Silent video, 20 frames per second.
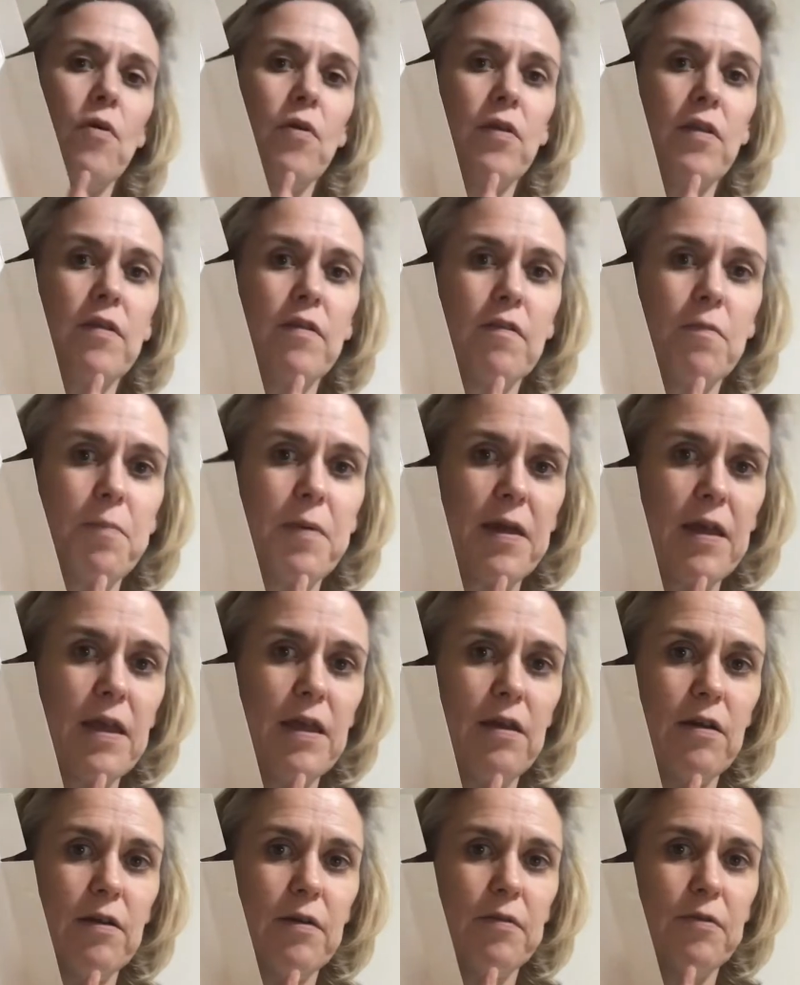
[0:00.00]
this bit
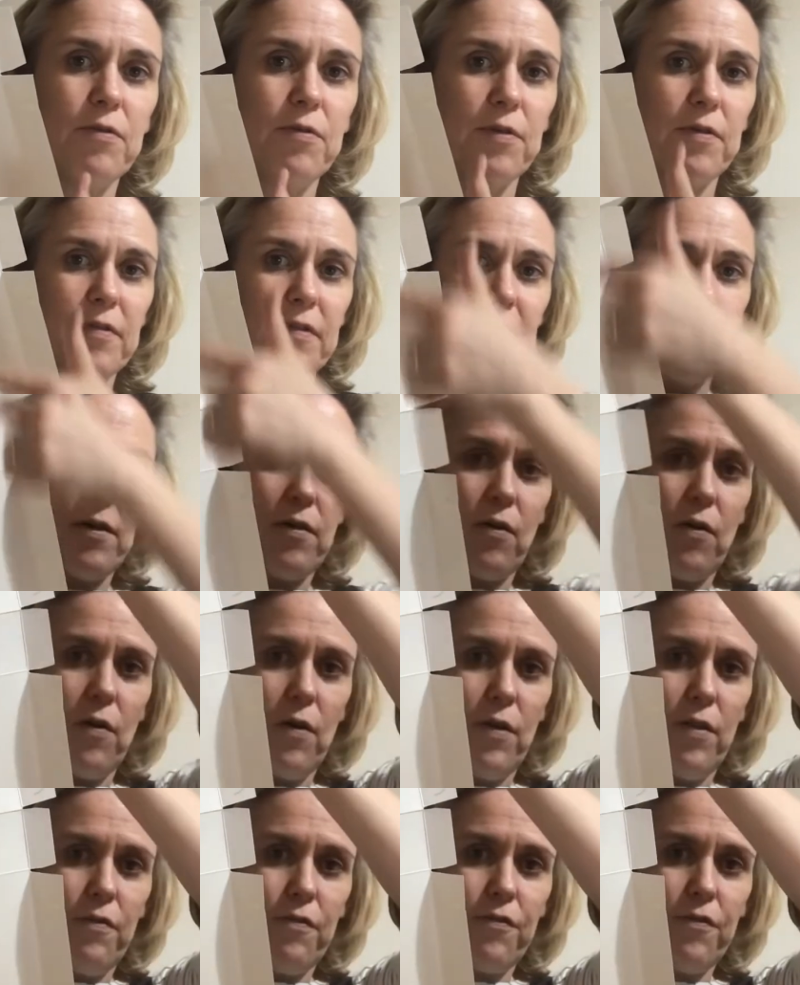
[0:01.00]
here. So it's like on the
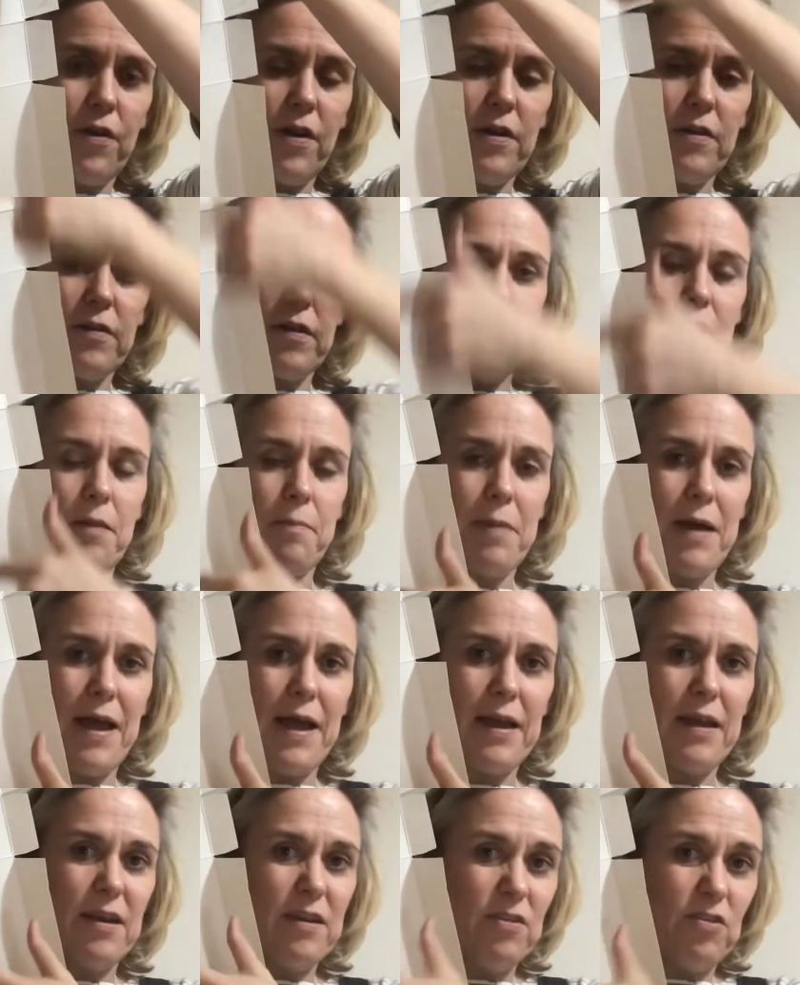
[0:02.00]
front and the
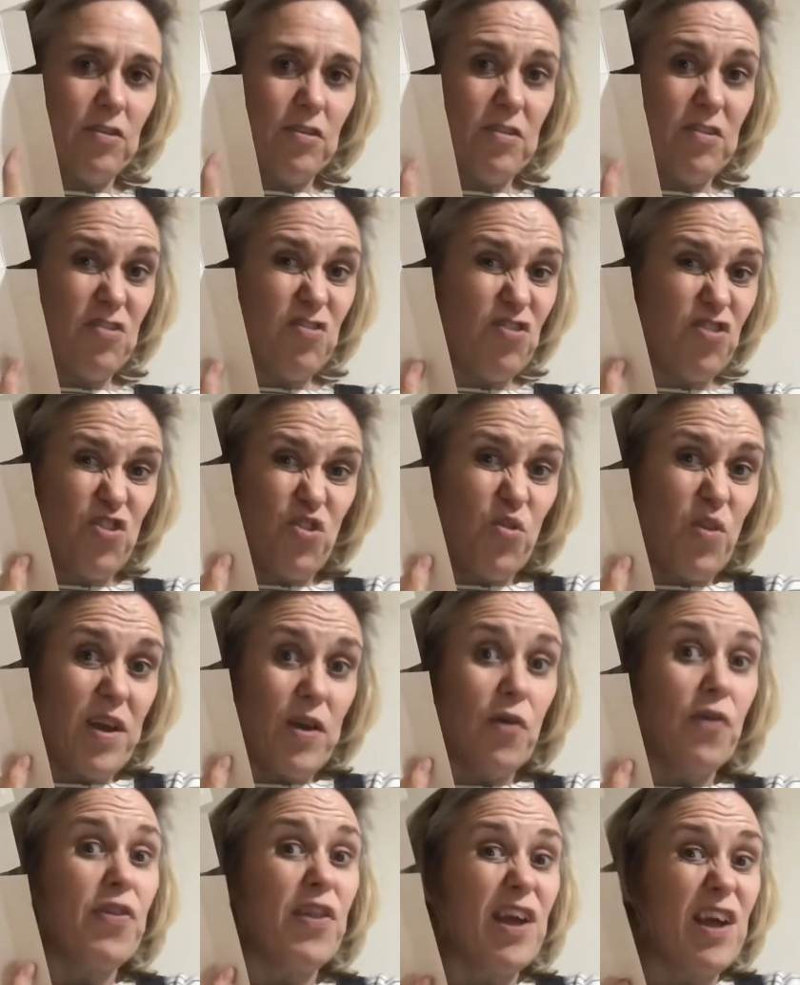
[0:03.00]
back. Just drawing on
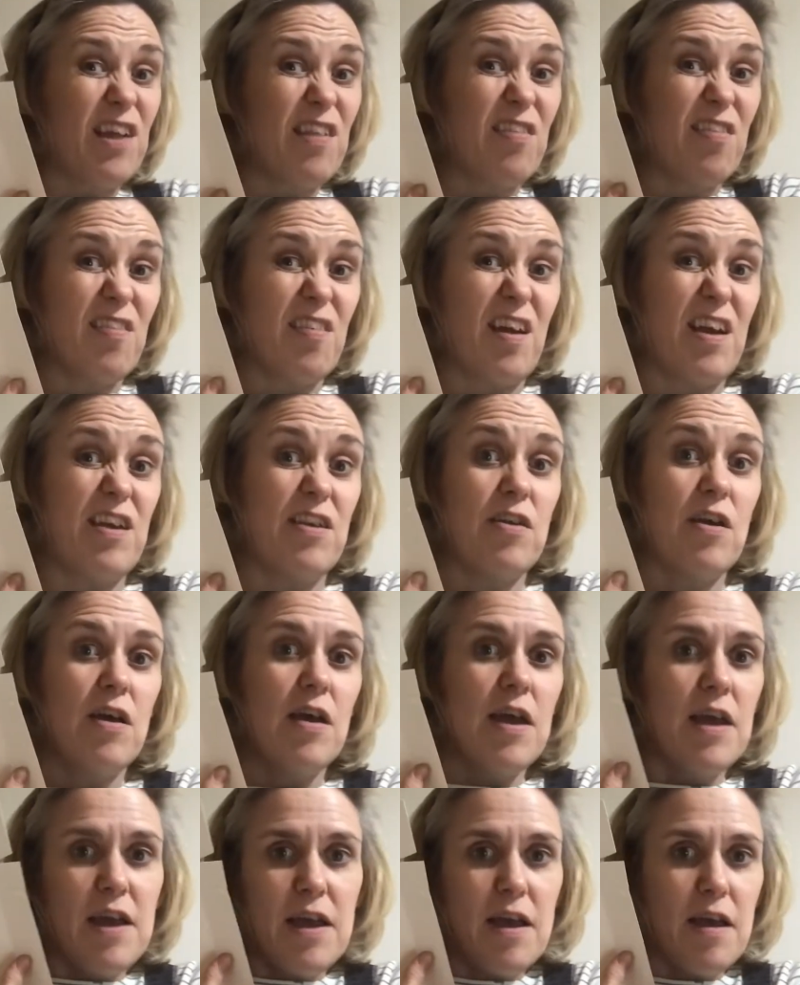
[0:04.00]
the inside.
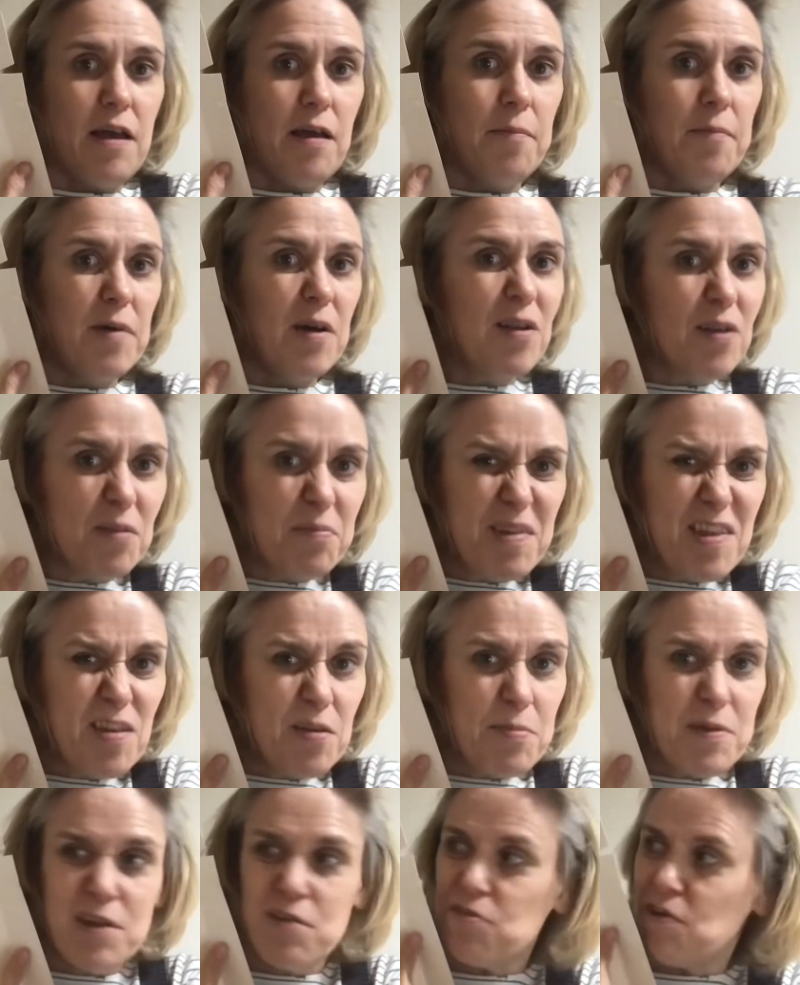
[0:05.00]
It'll either be
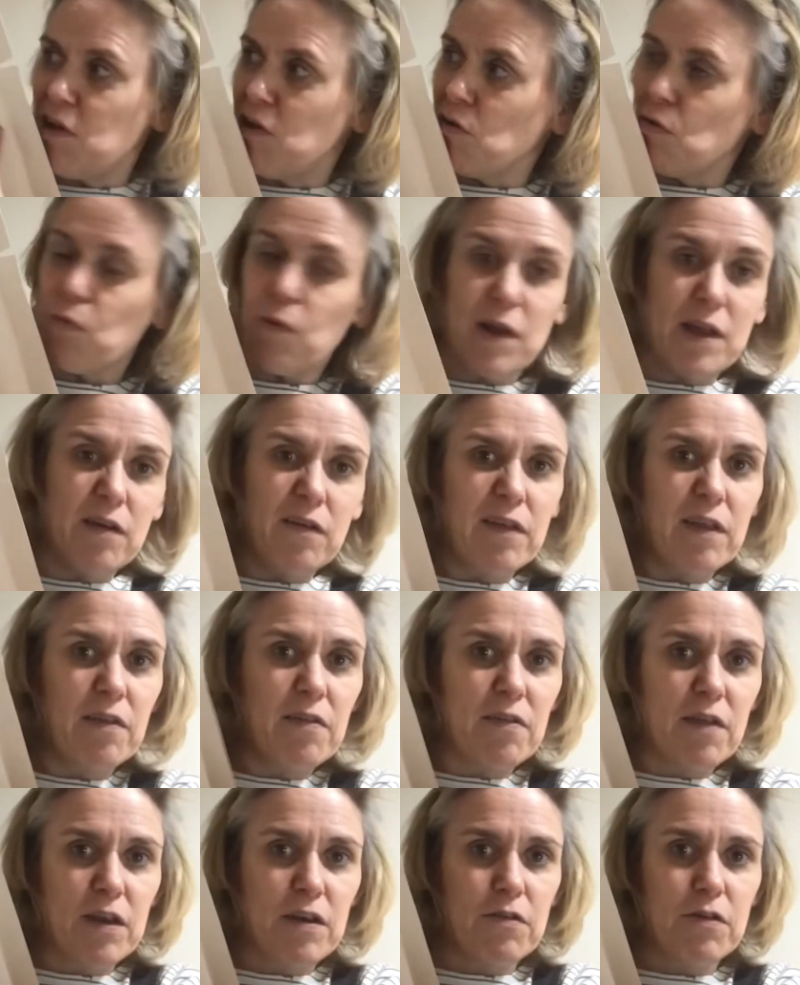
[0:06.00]
grey or white on the
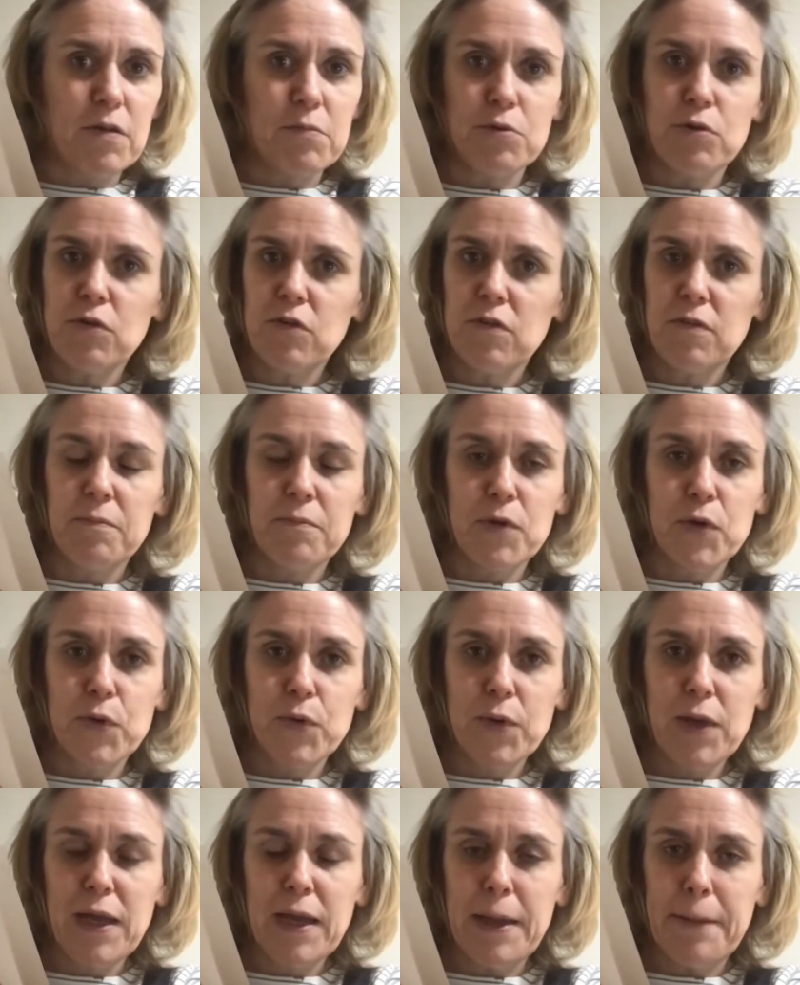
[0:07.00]
inside of your box.
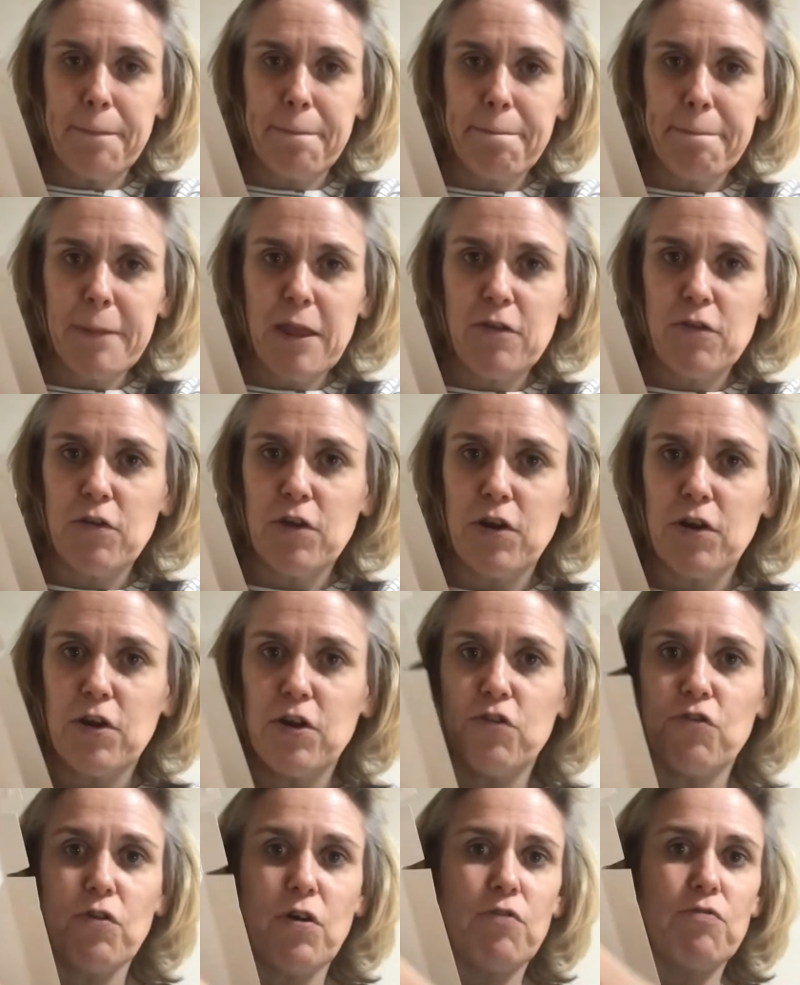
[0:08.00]
Okay, so you're going to
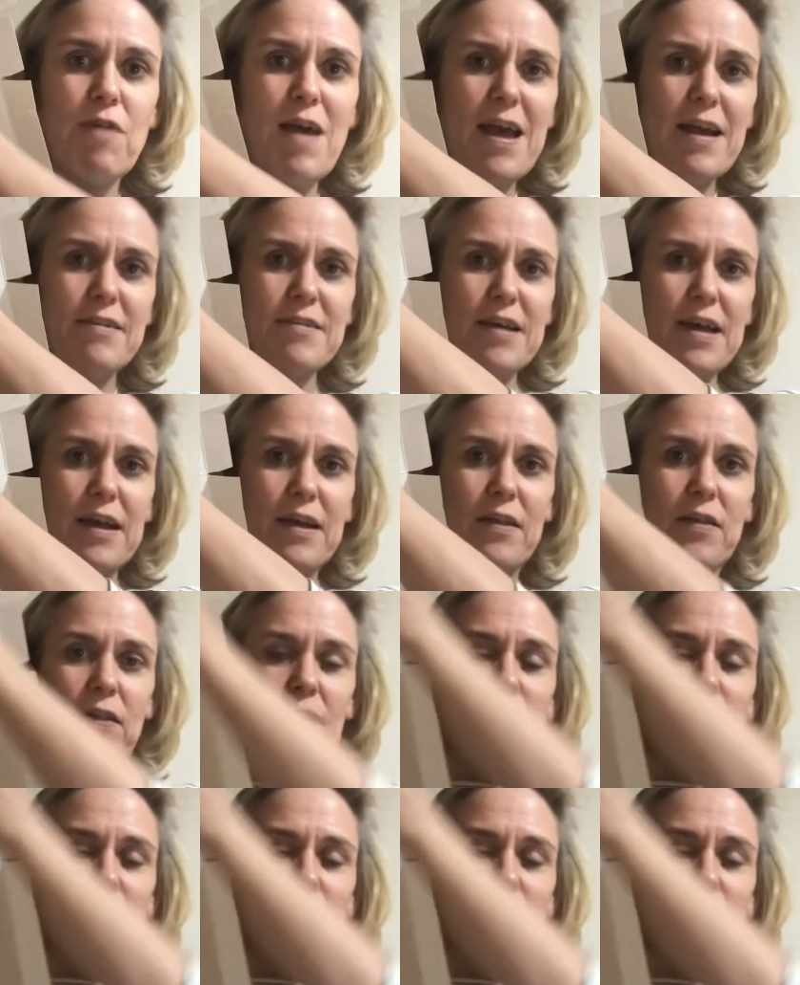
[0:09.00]
draw a rectangle